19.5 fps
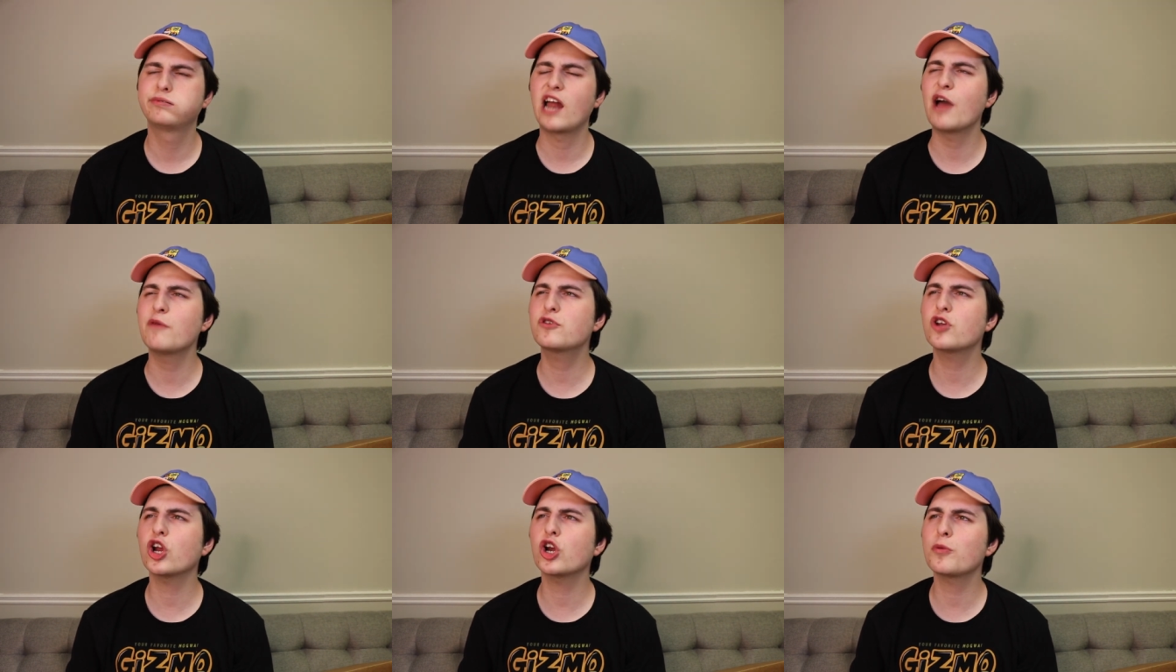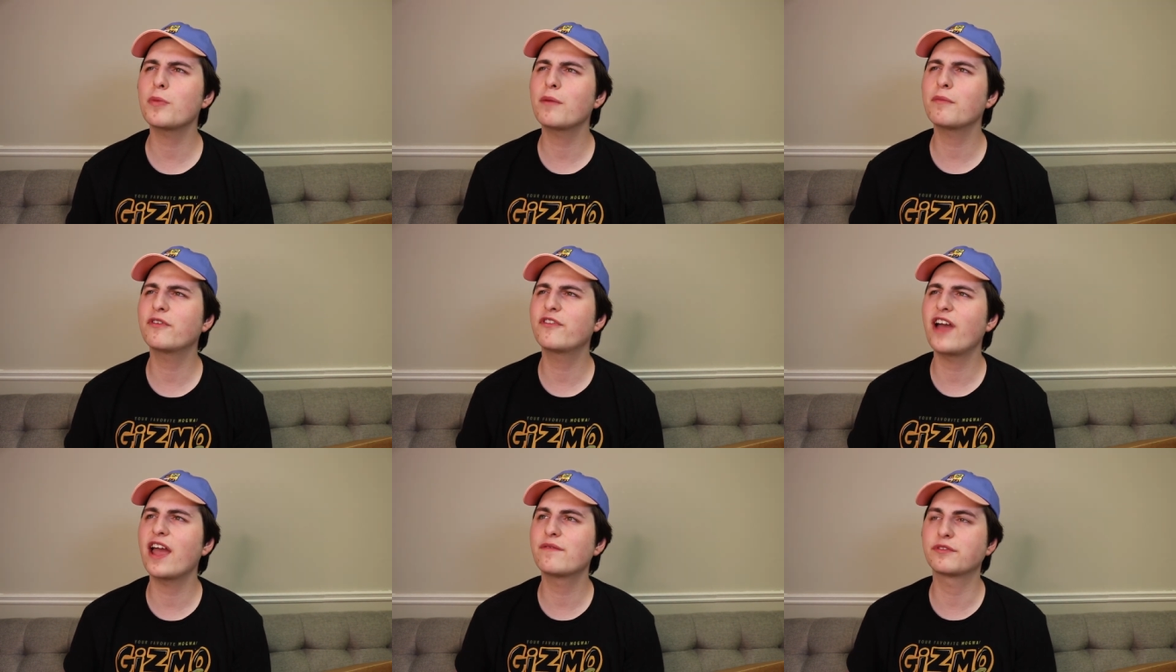I'm trying to
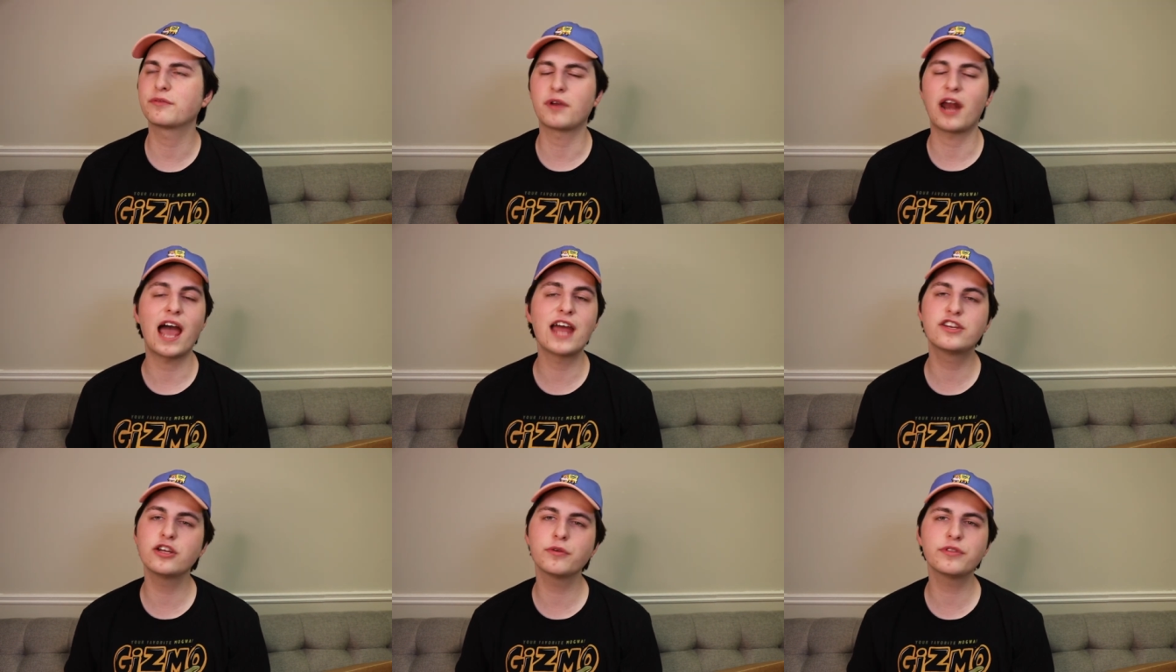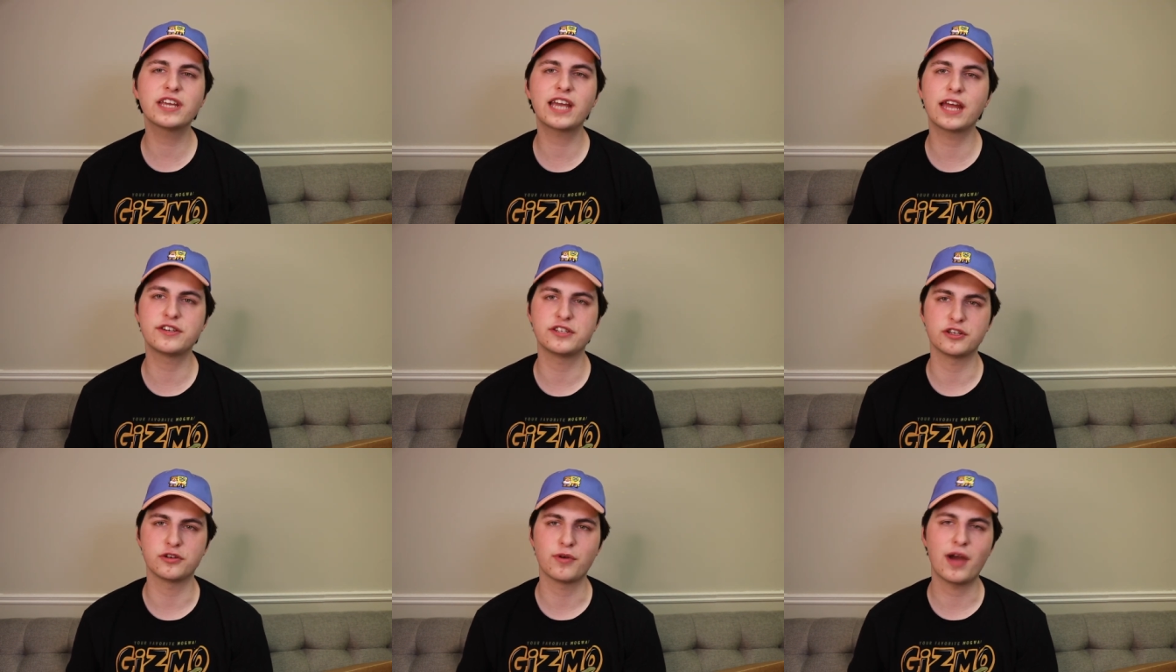remember if I have this one. I don't think
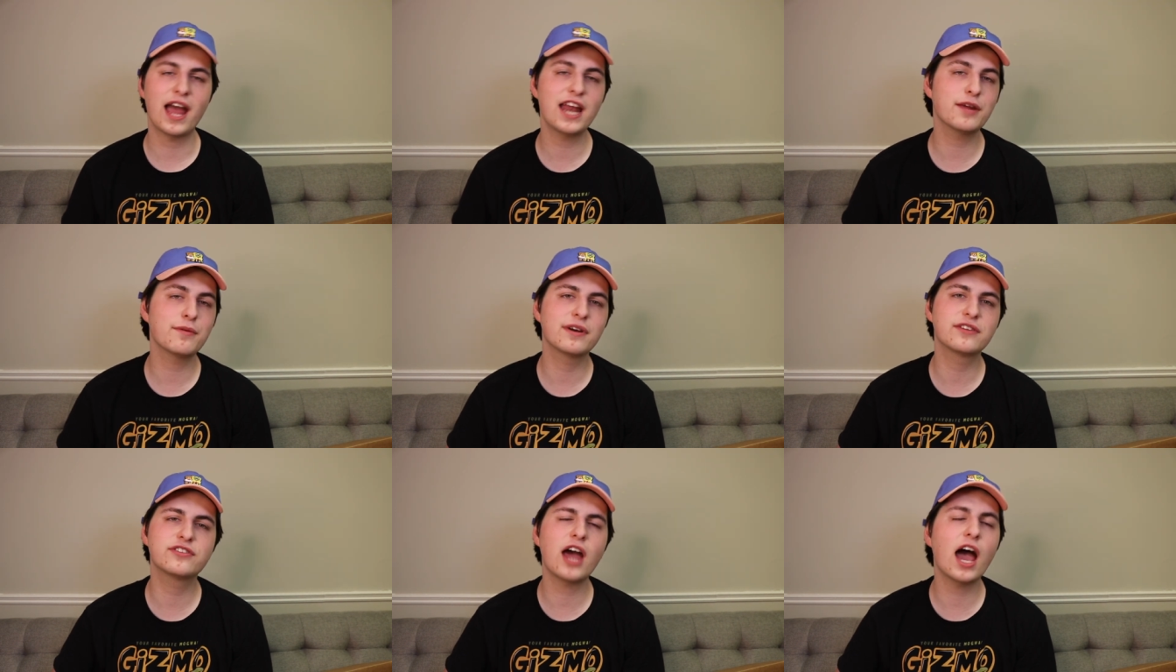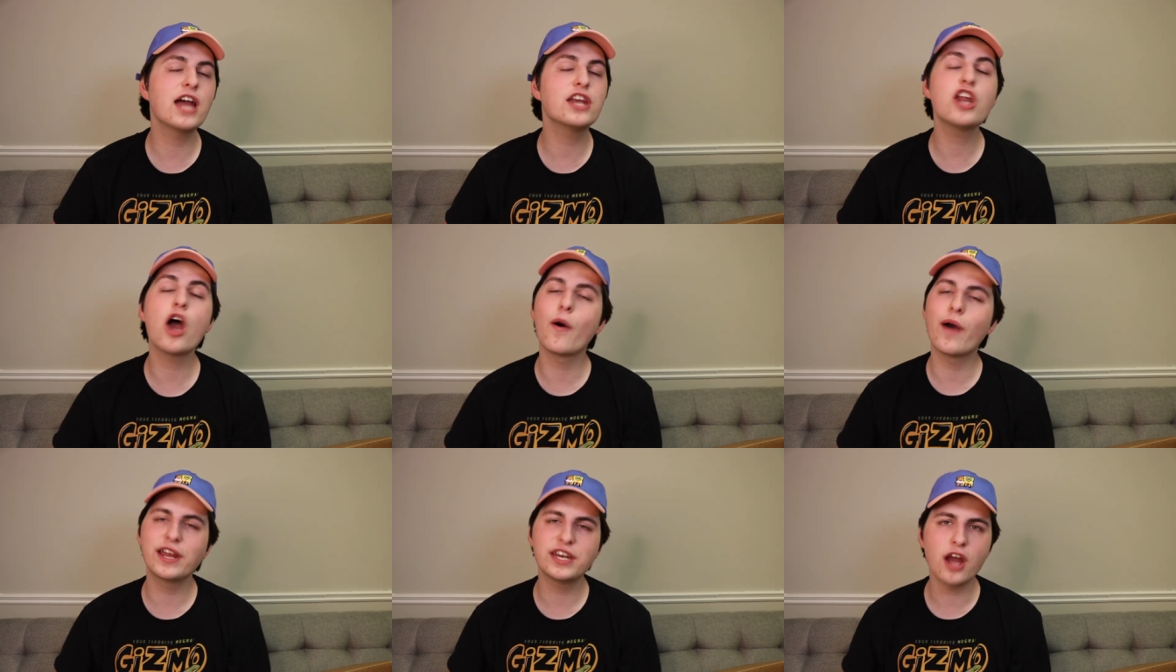I do. Anyways, I
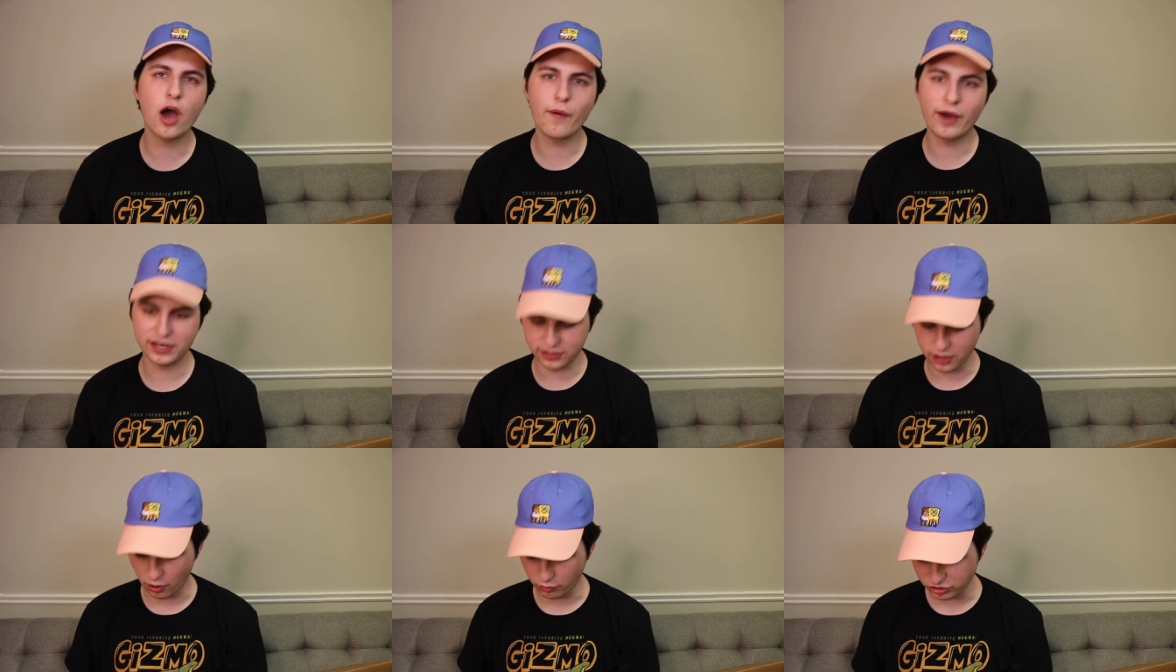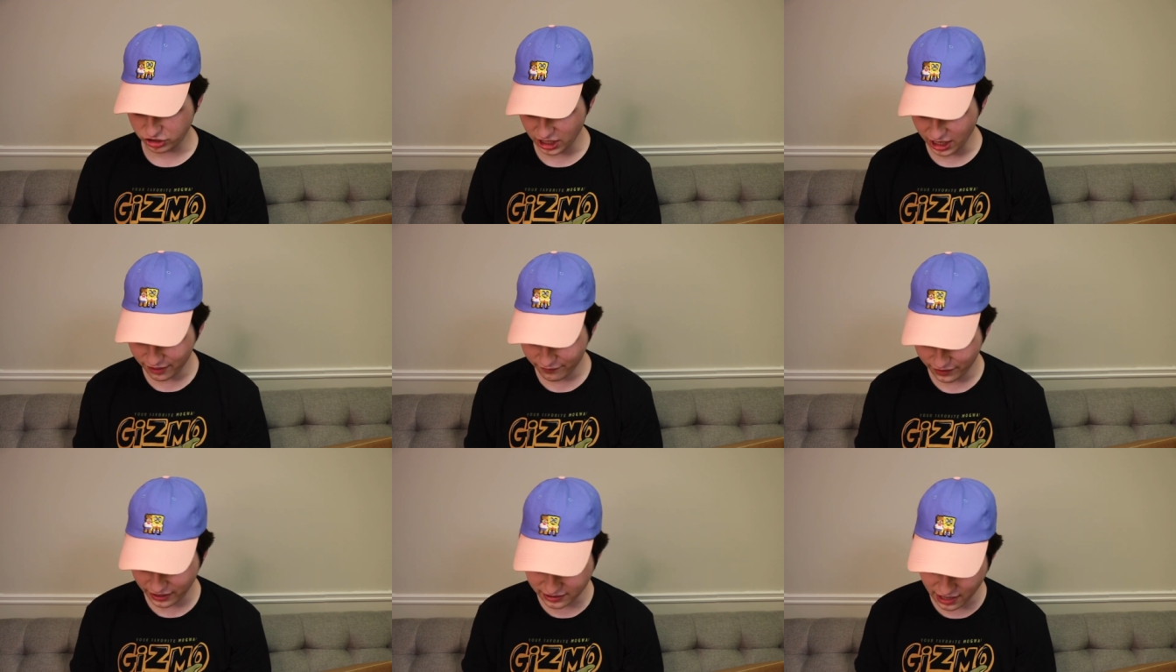know I don't.
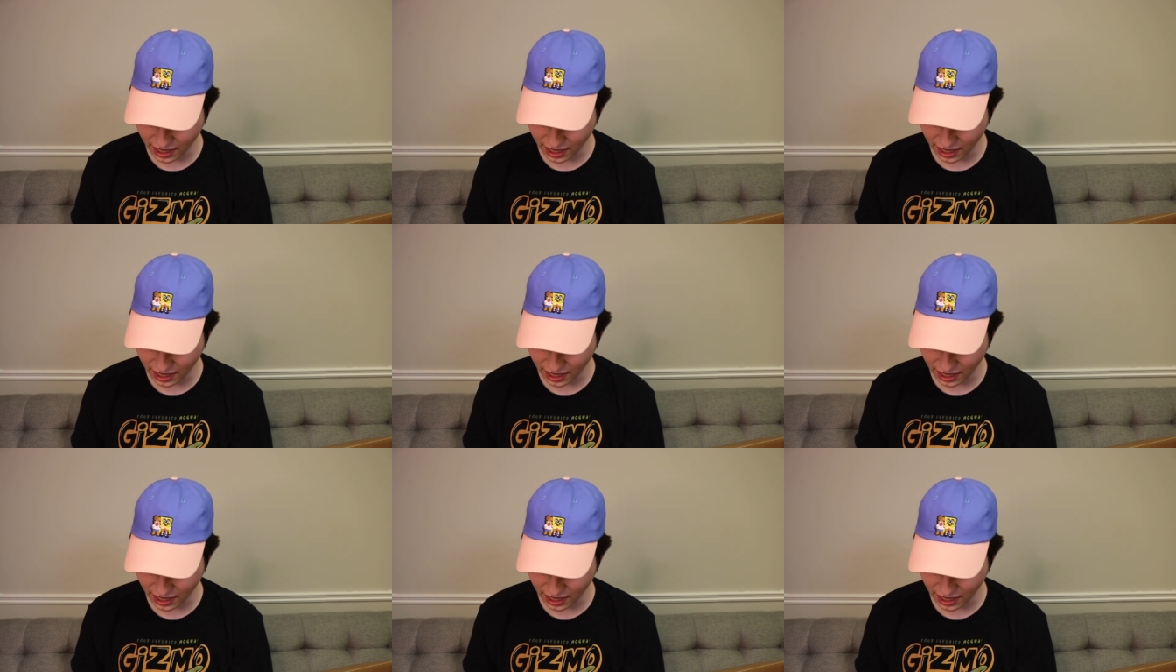Janet Van